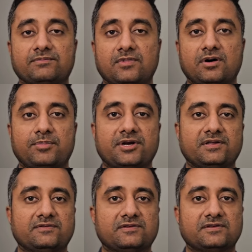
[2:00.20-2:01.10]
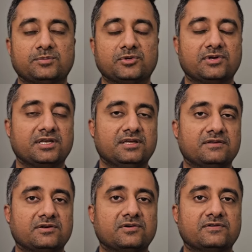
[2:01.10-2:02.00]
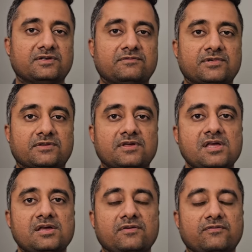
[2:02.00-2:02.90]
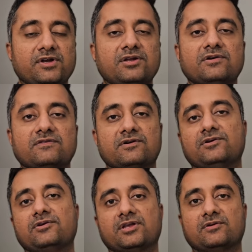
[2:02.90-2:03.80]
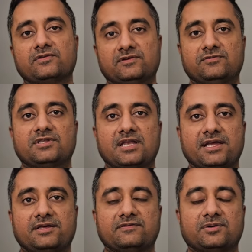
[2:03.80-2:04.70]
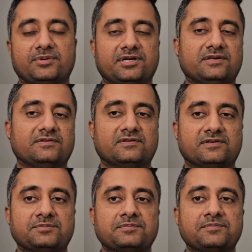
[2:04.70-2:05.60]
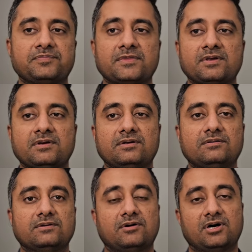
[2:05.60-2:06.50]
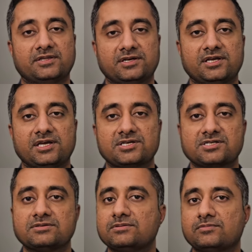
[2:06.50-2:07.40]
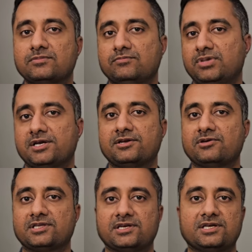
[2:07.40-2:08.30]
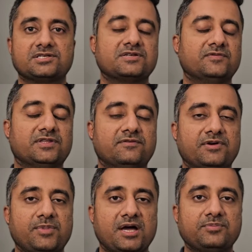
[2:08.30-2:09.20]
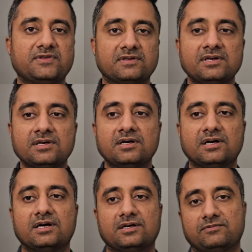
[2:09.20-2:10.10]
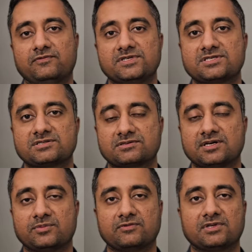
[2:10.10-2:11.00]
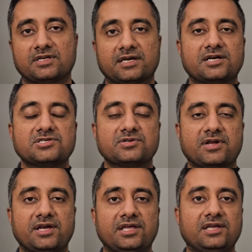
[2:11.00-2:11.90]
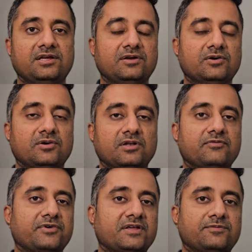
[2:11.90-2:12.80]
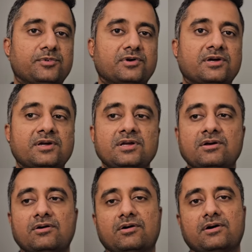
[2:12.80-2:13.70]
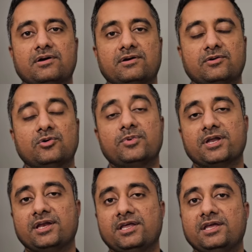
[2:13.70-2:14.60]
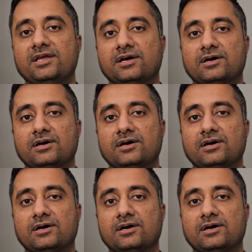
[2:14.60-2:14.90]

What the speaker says: operating system. You can either host it with Windows or you can host it with Linux operating system. Authentication, built-in authentication with the web apps, which comes with like Azure AD, Google, Facebook, or OpenID